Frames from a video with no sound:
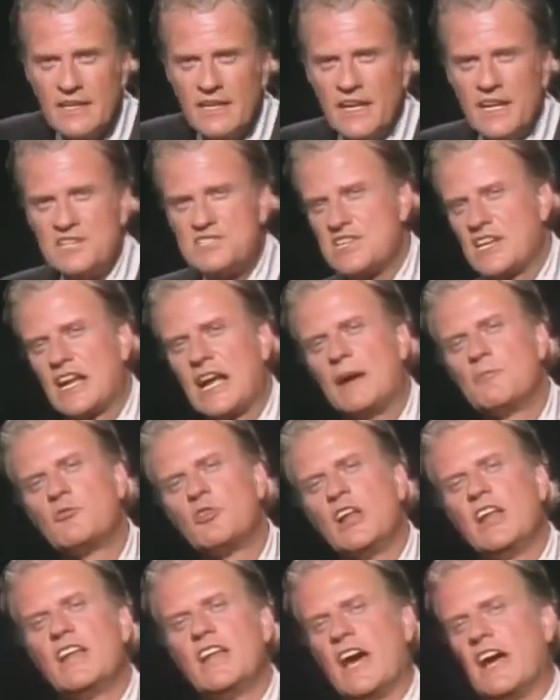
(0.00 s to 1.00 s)
He said, I'm
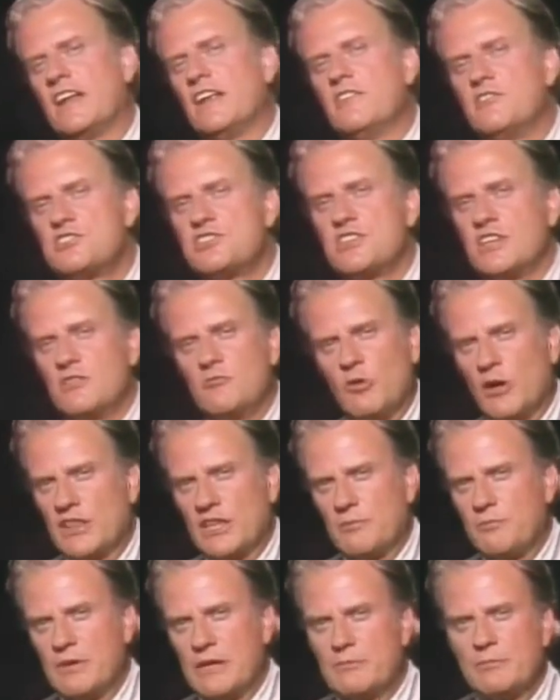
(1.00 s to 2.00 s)
really not interested in
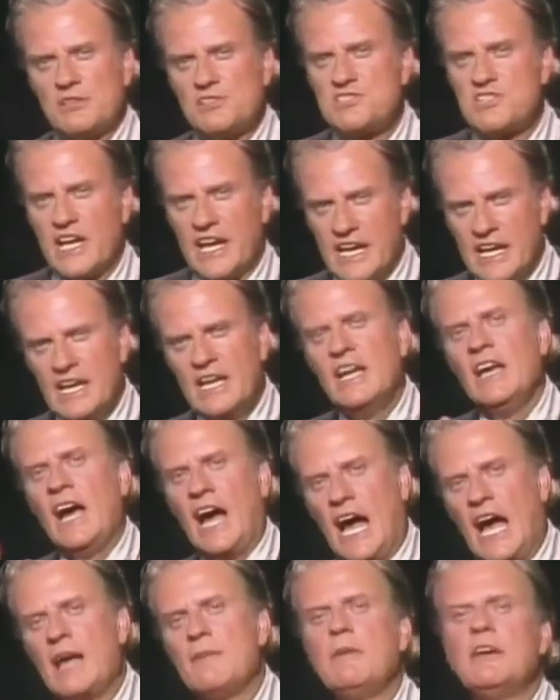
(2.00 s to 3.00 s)
what the people say.
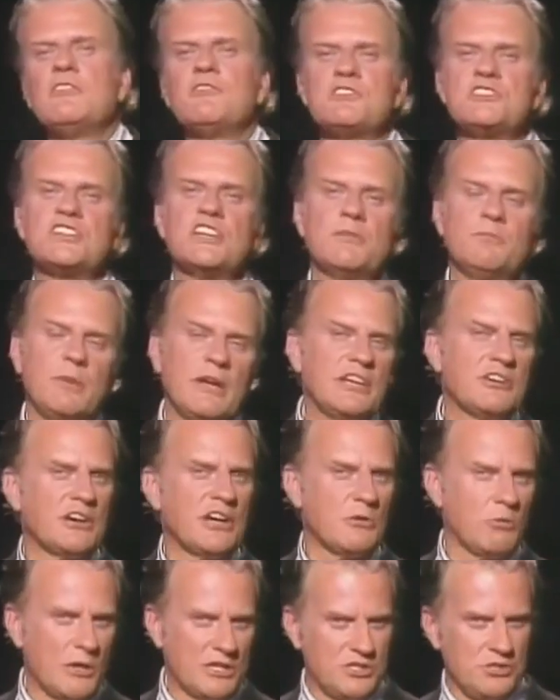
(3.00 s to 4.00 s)
I'm interested, Peter,
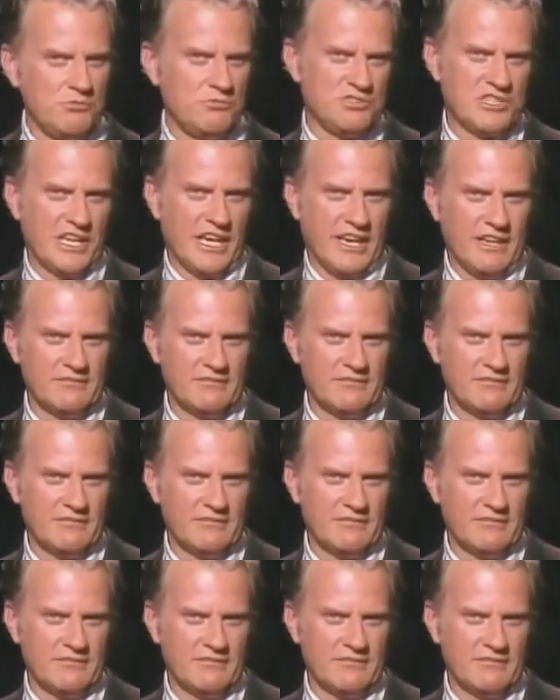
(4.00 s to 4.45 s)
in what you say.